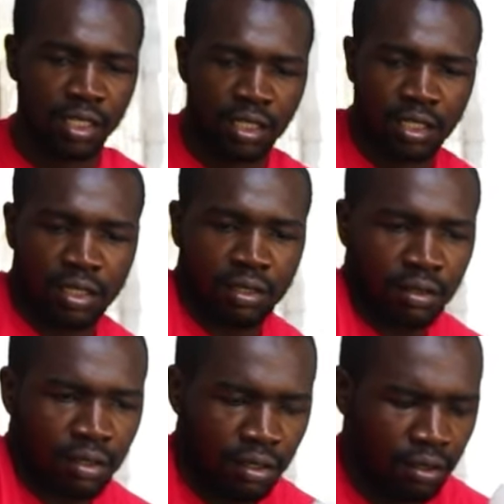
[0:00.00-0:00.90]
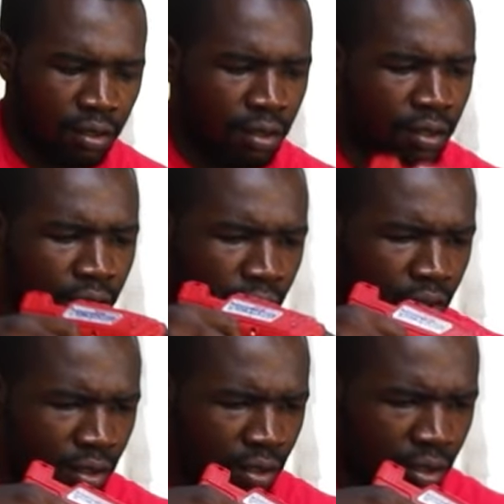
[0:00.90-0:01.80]

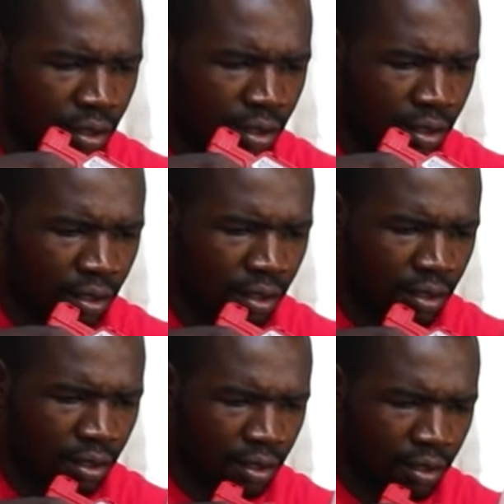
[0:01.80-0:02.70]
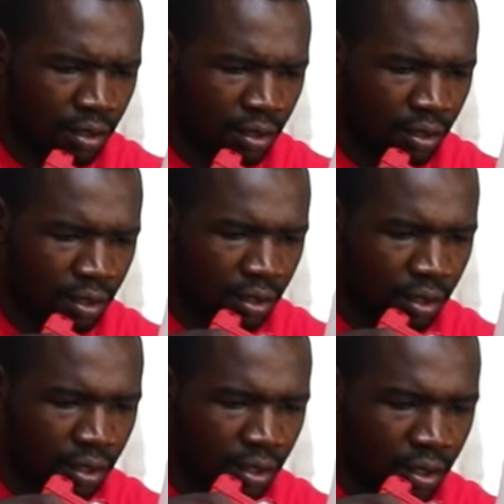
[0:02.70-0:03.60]

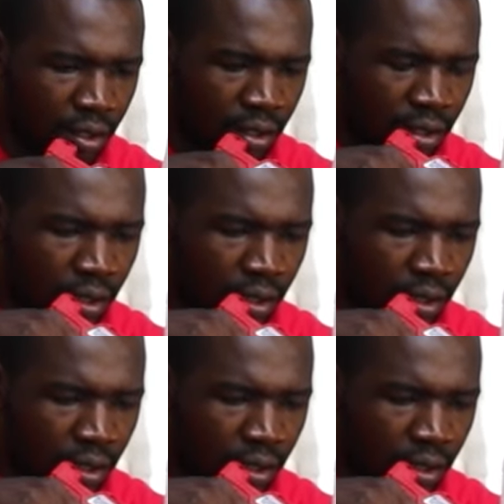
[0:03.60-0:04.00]
(no one is talking)